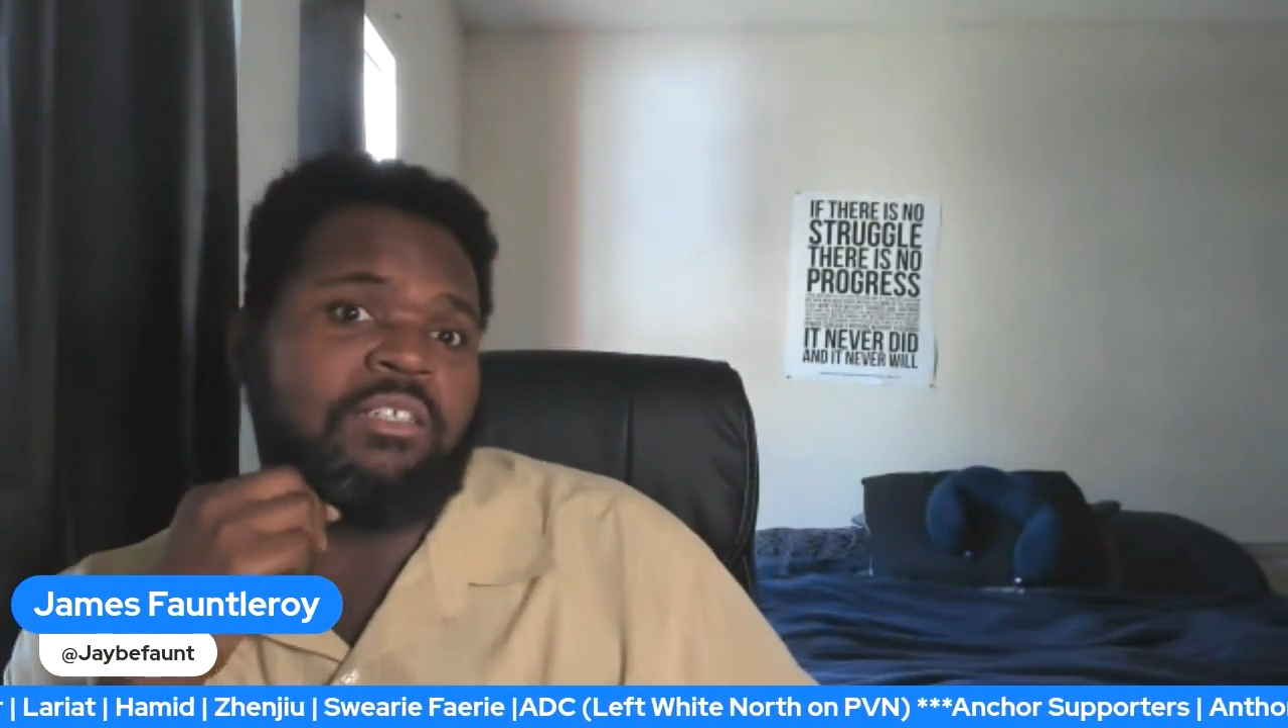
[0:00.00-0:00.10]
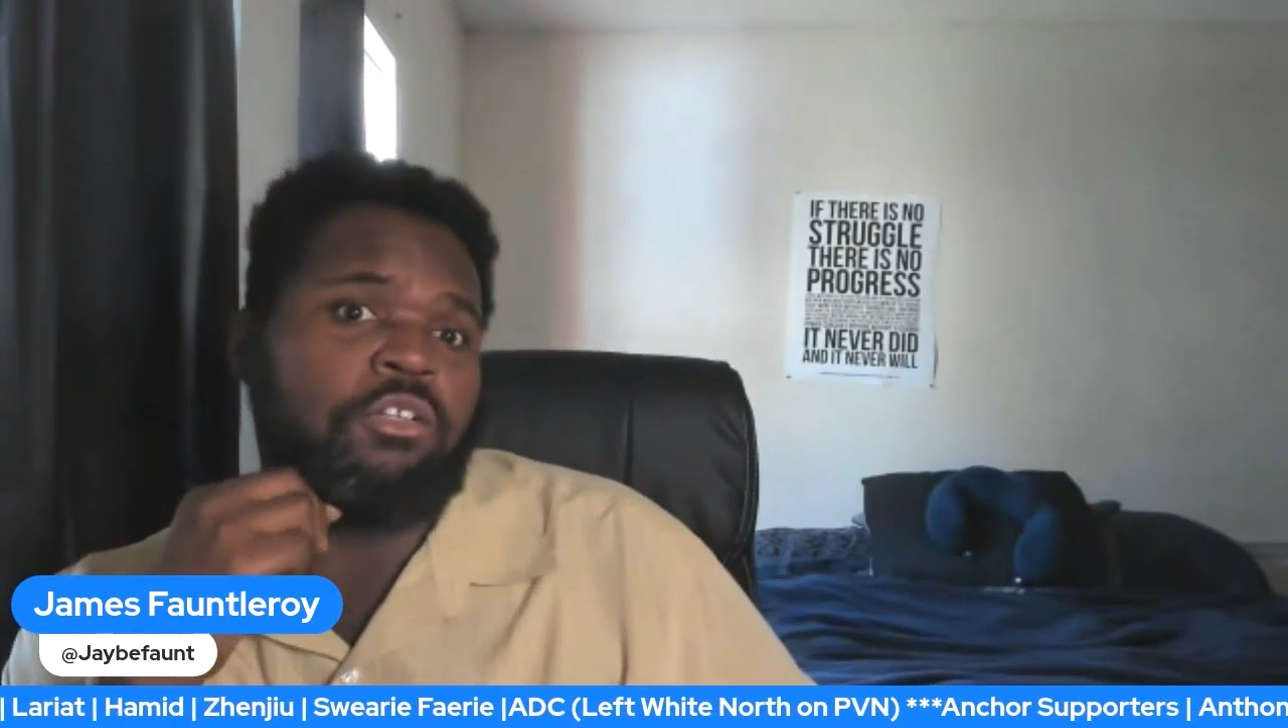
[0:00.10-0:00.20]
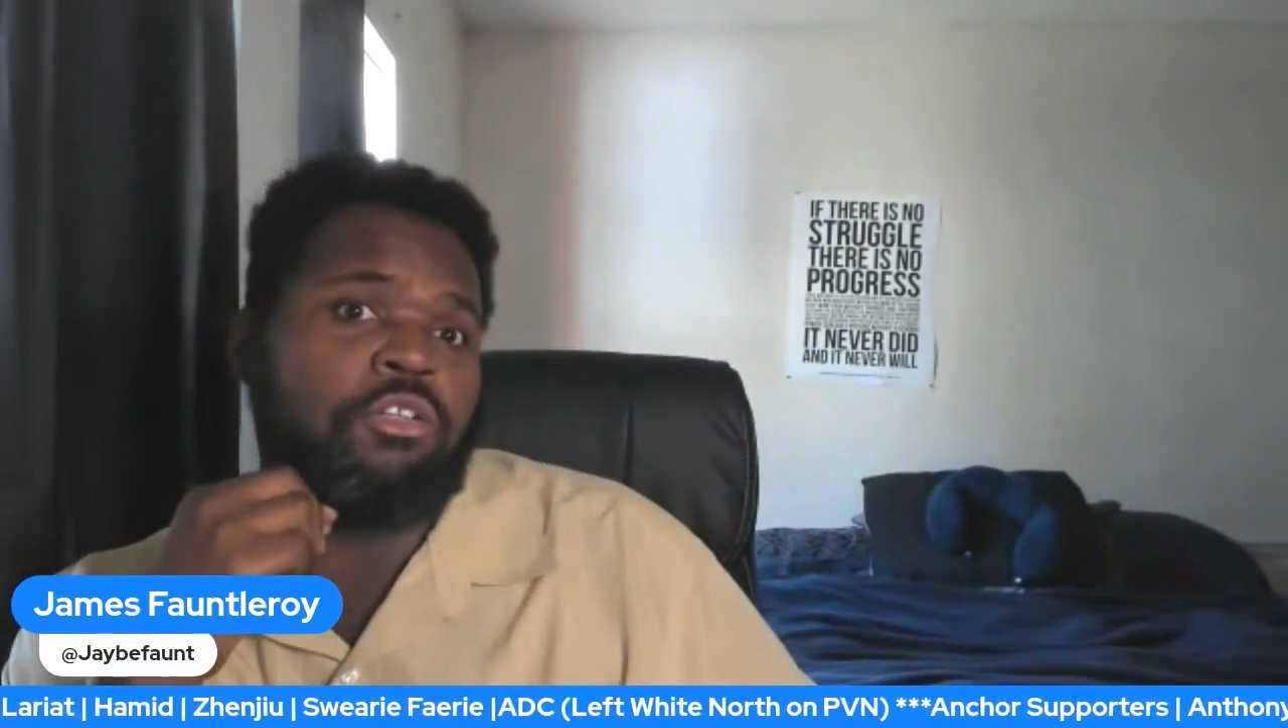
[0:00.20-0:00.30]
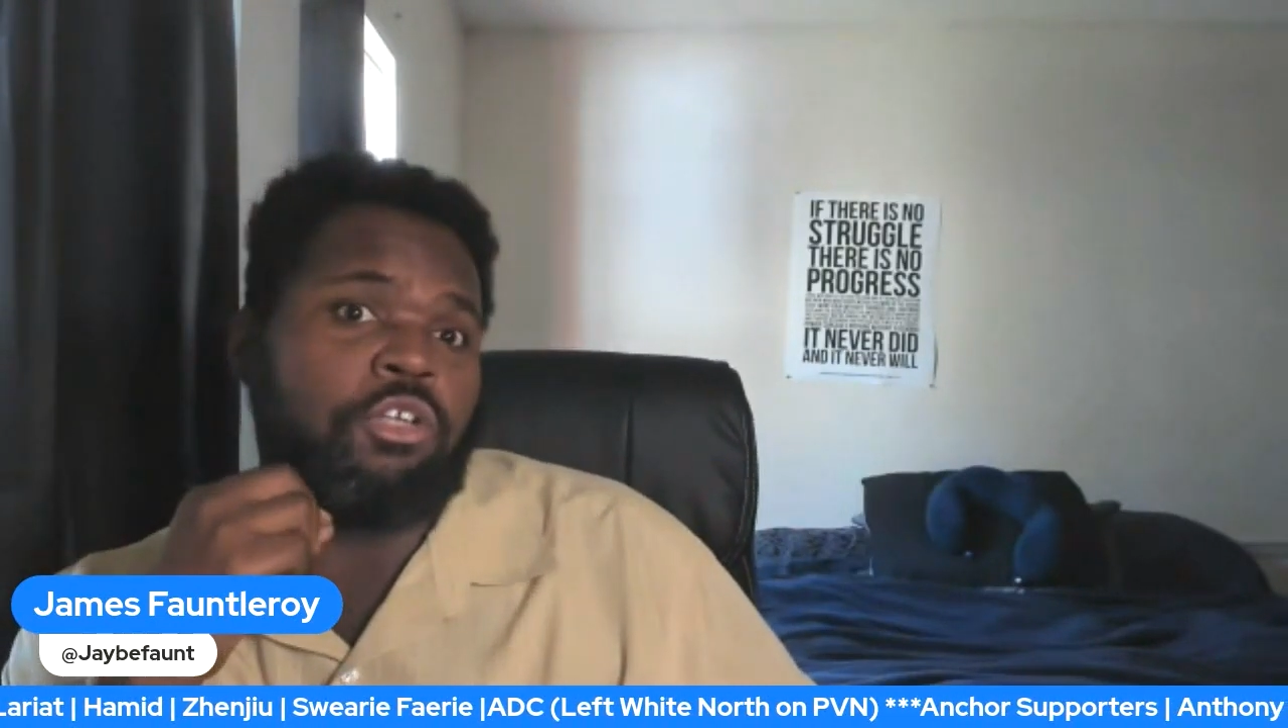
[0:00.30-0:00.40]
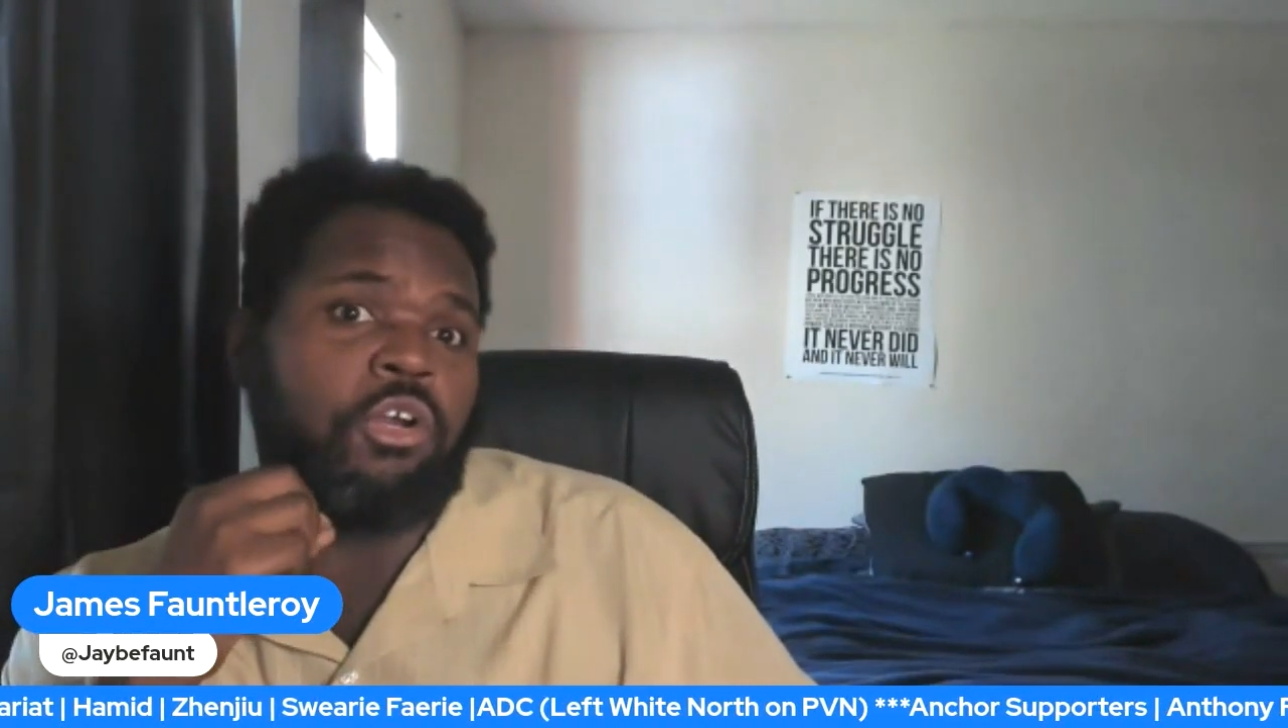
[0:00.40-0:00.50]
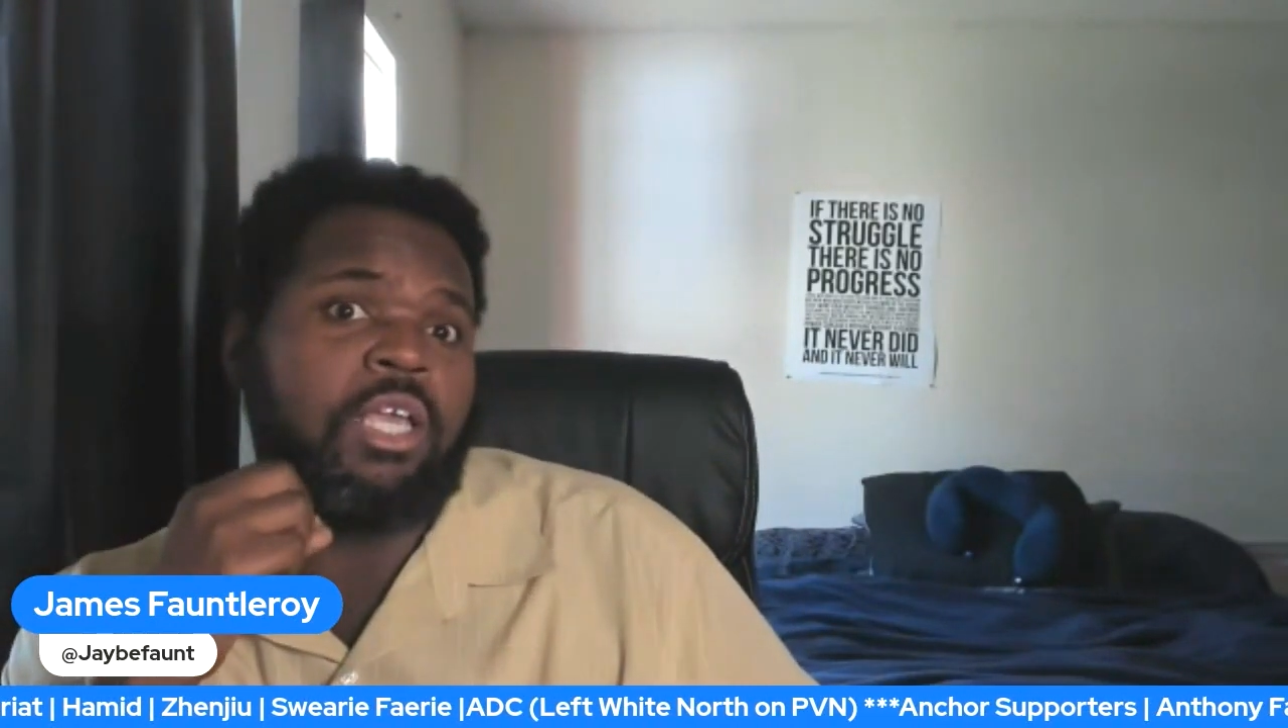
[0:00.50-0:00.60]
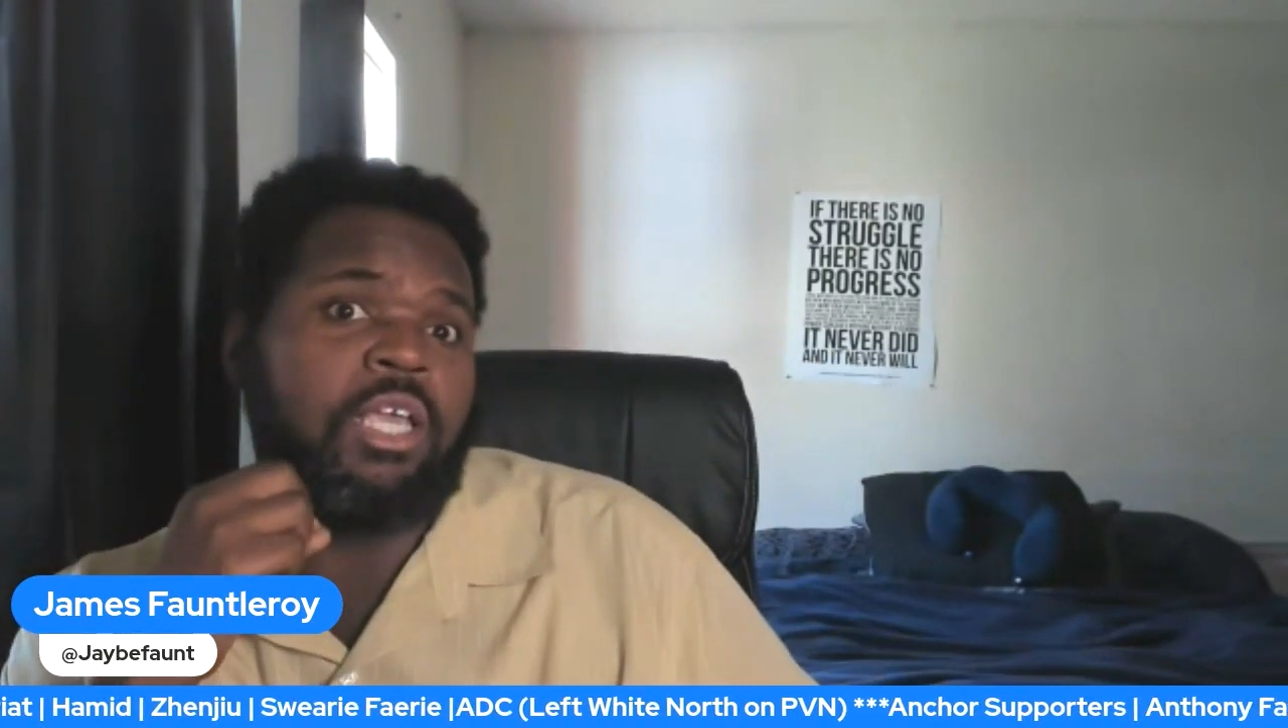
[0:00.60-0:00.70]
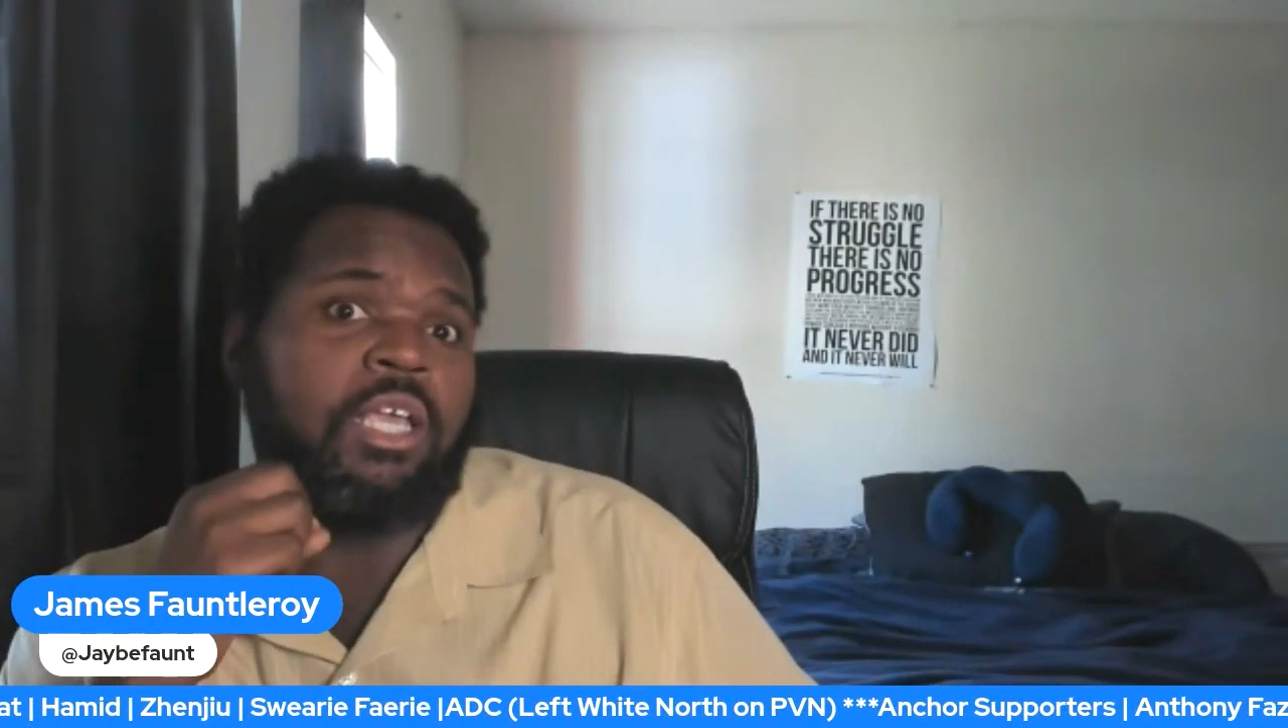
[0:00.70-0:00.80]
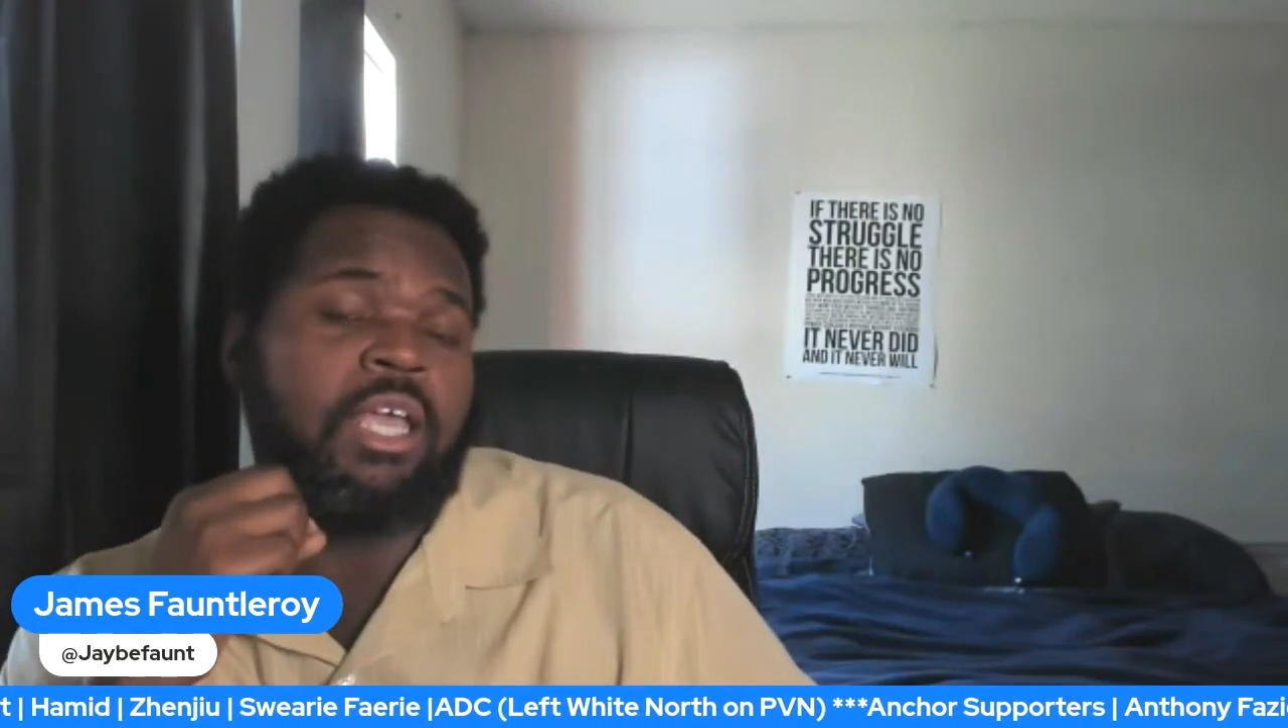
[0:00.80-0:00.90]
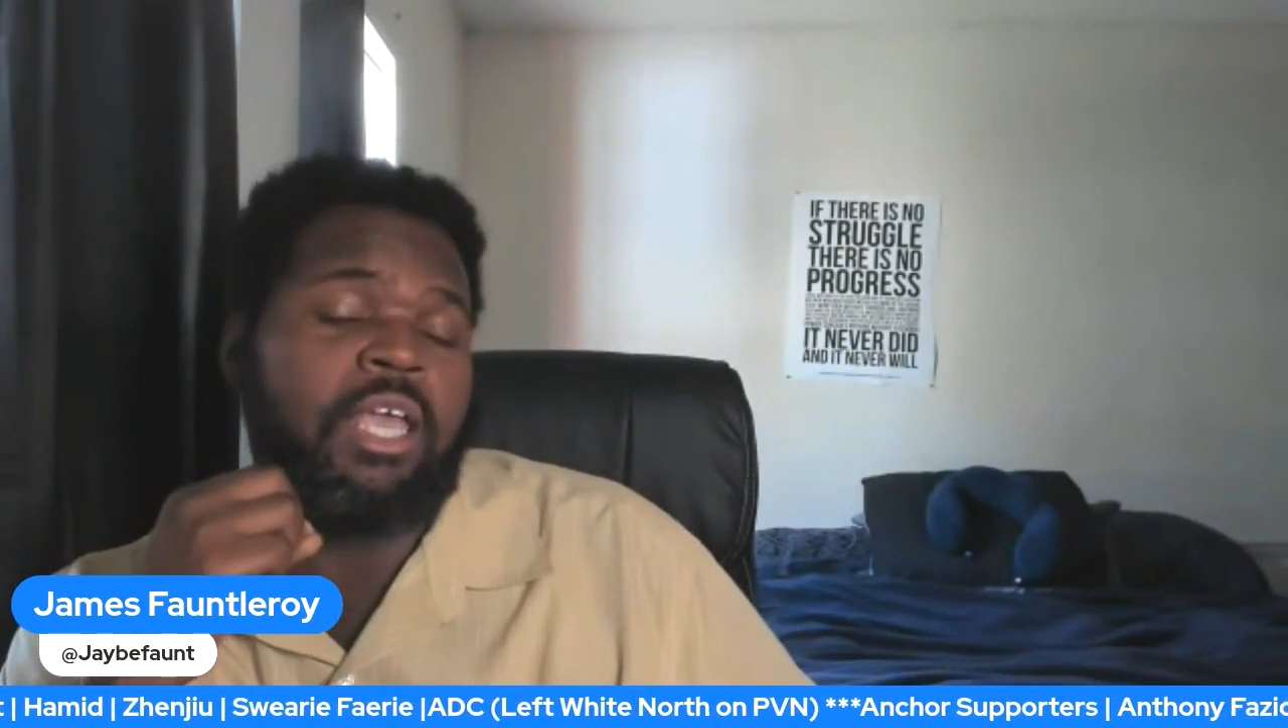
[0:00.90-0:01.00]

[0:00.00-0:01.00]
learning